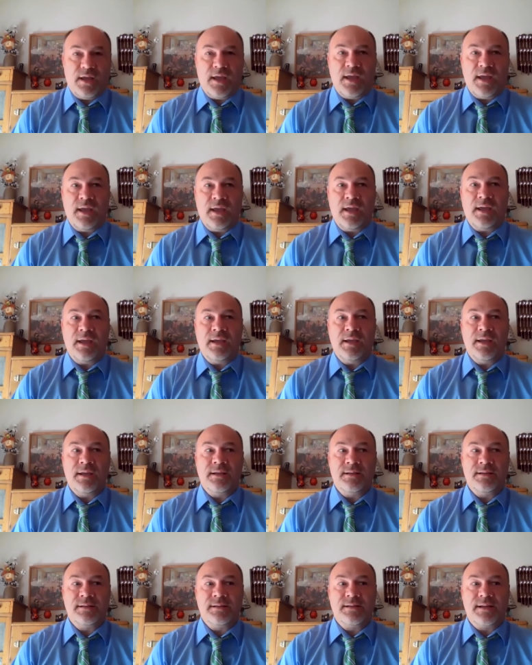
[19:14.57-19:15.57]

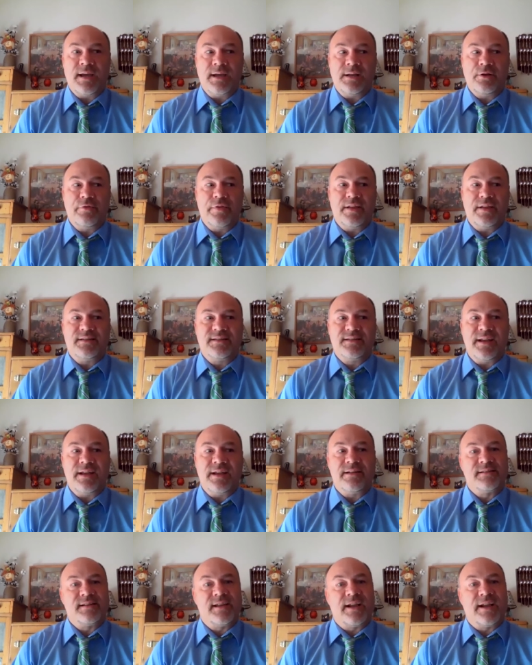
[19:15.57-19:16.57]
And I know that
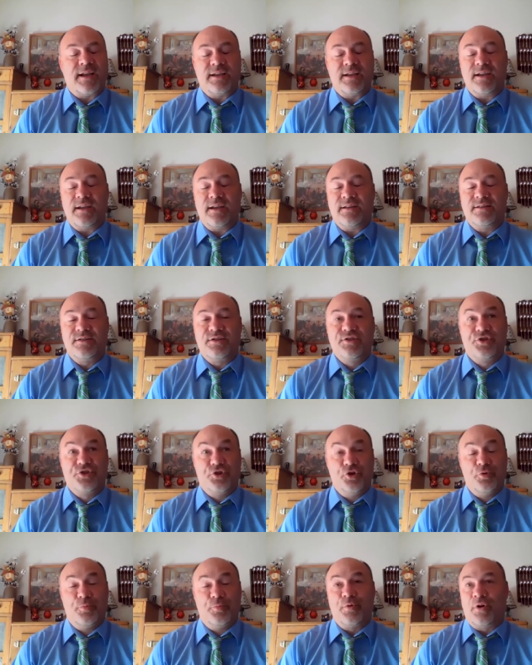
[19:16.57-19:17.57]
sounds like a, a
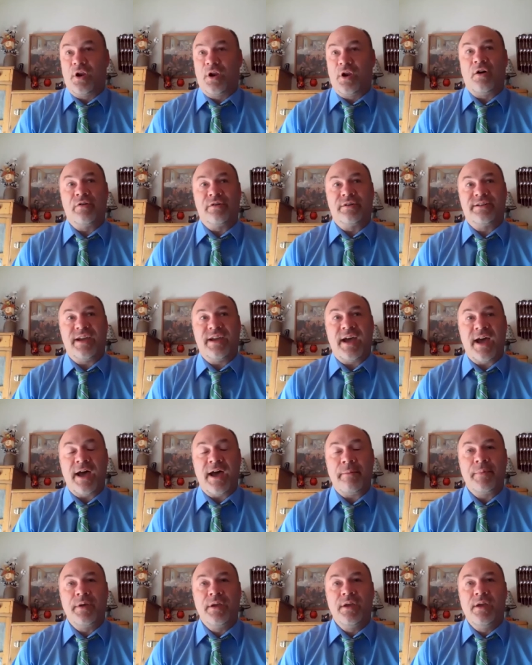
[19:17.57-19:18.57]
super long
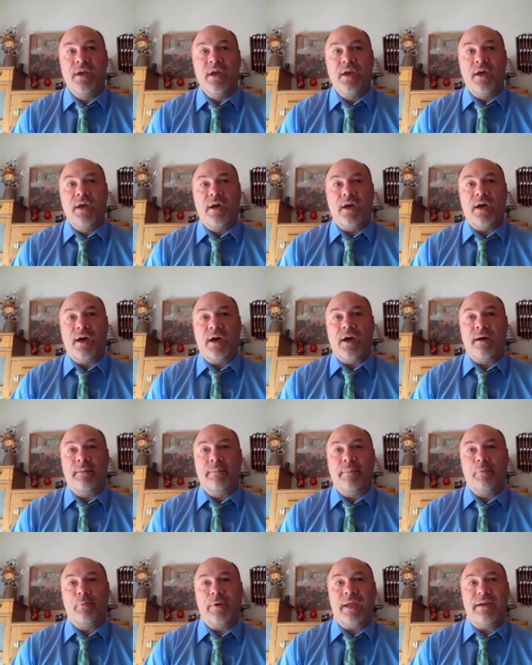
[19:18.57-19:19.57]
time, uh,
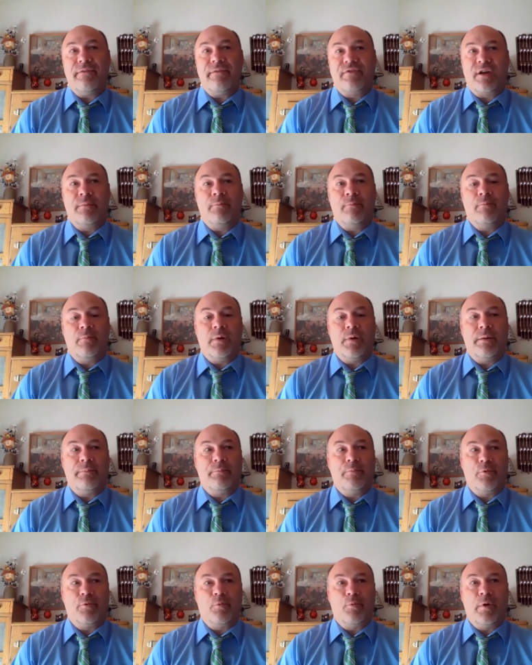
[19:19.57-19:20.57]
but we have come
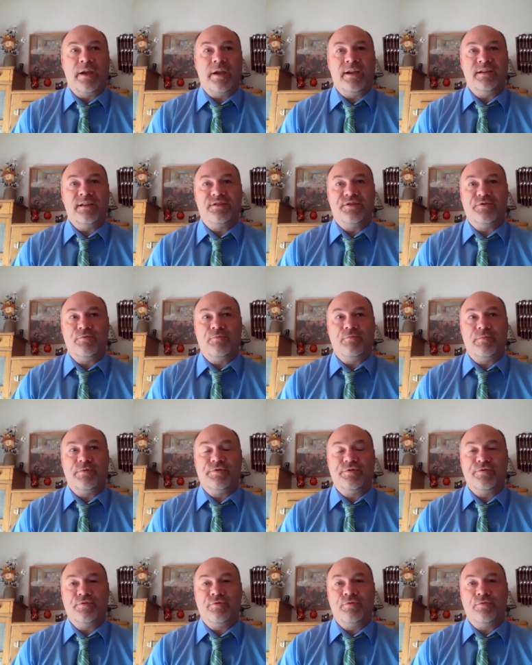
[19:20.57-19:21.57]
up with ways to,
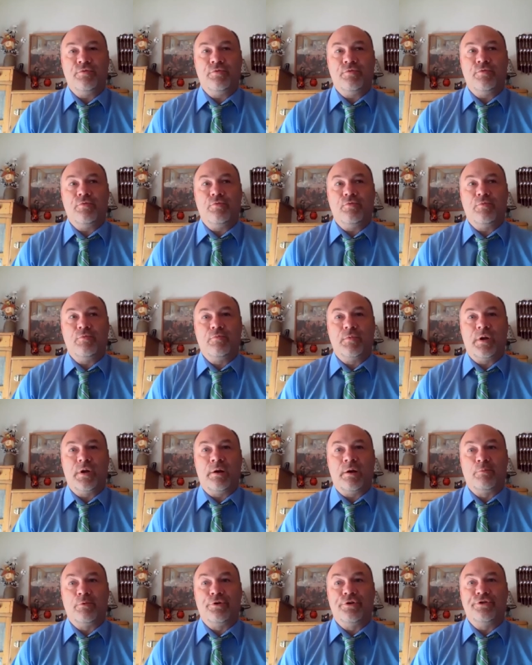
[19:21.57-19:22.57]
to
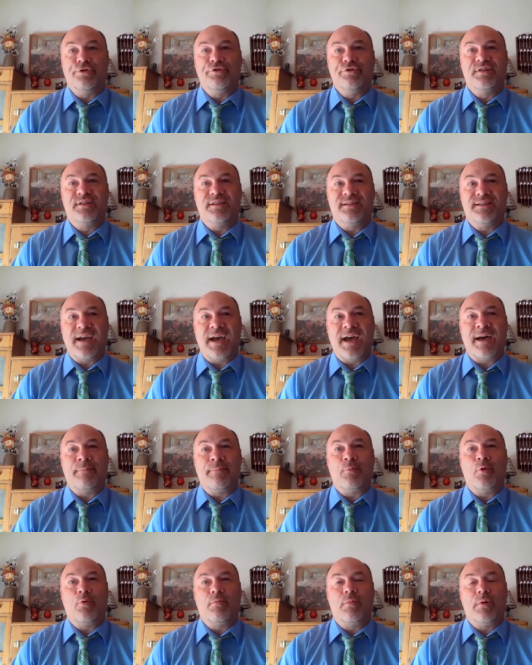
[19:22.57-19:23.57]
uh, reduce the
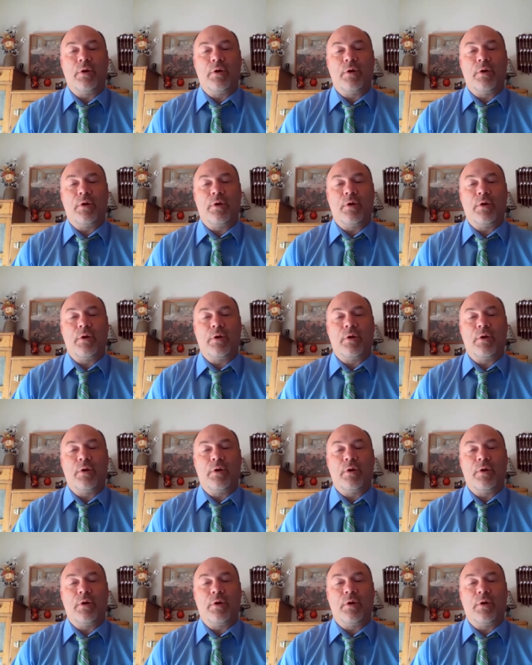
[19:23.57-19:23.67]
time